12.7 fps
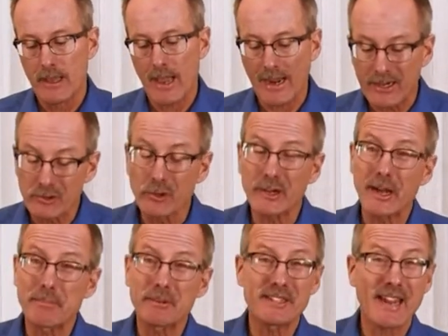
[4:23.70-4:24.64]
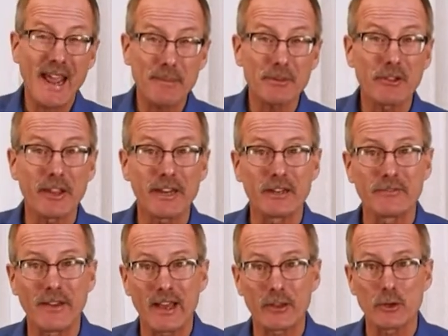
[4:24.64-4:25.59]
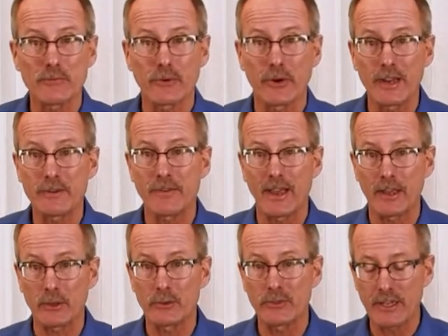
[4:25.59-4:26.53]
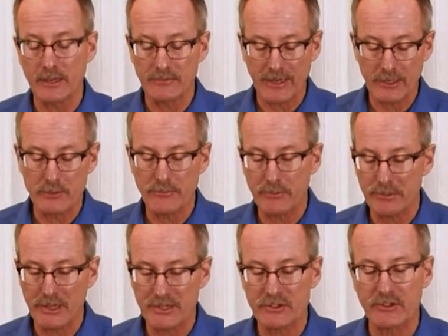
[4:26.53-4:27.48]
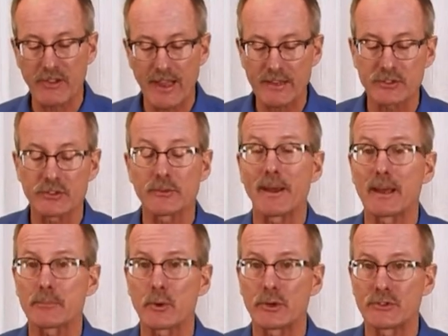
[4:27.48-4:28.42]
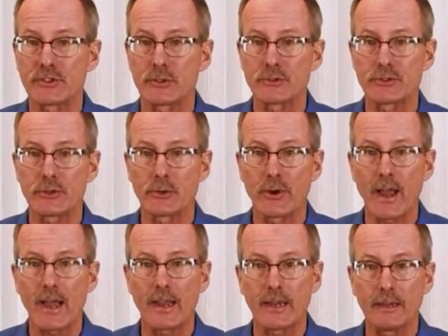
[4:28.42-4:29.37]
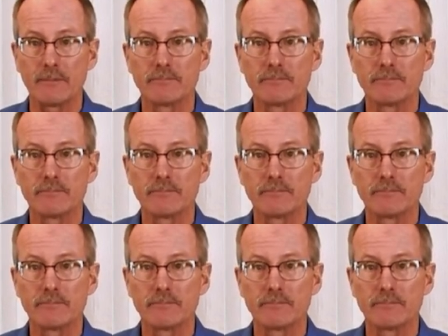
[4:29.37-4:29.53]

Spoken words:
I could look up a tabulated value for N value. The N value for plexiglass is about 0.009.